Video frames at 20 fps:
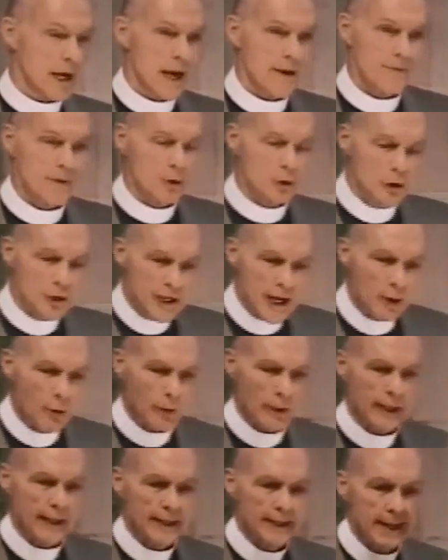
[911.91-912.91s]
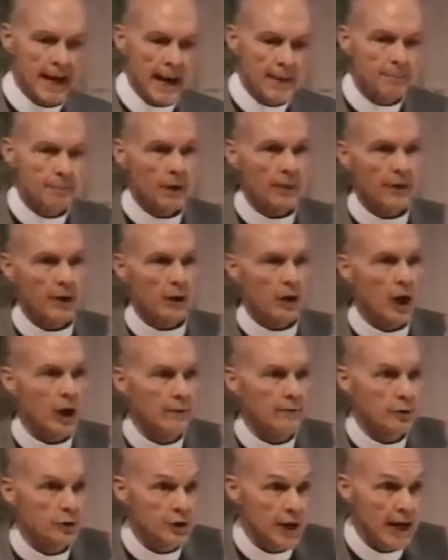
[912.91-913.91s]
If you secretly taped their
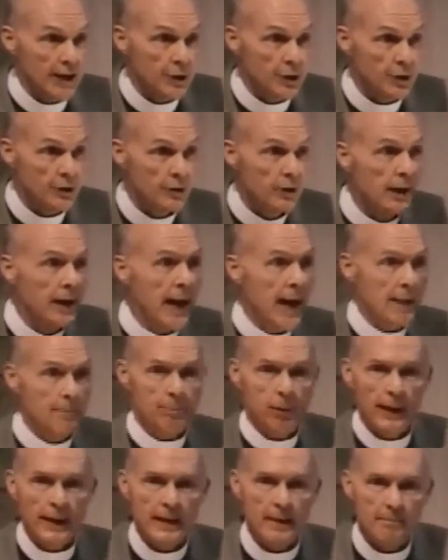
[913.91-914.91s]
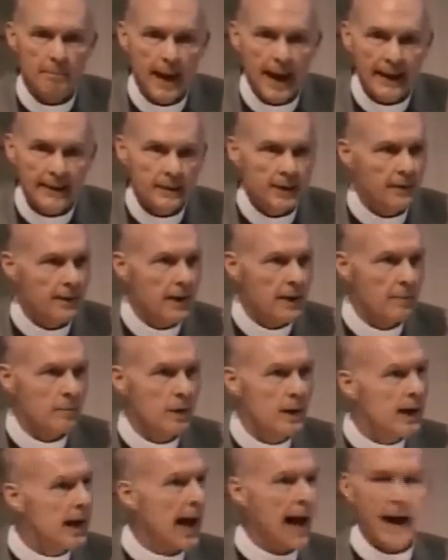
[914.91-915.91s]
conversation and played it back to them,
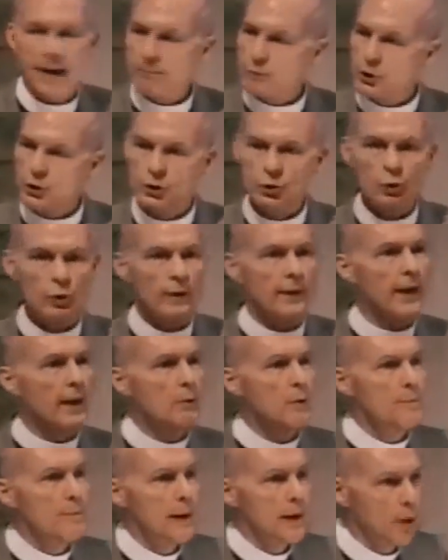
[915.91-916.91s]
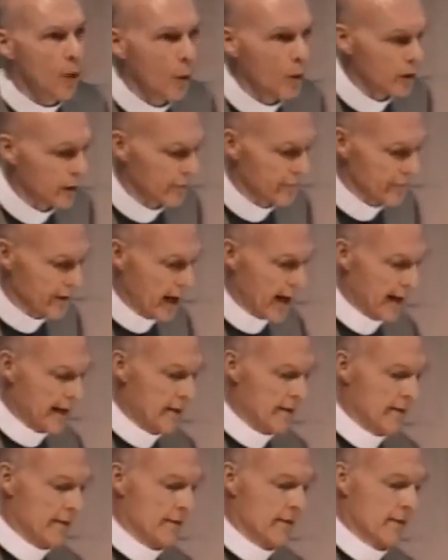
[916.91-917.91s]
I'm sure they would be
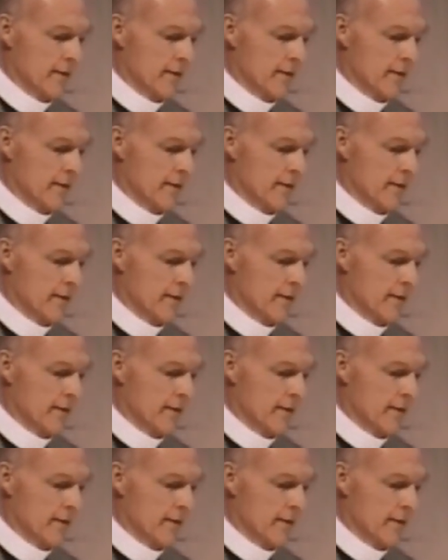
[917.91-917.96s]
horrified.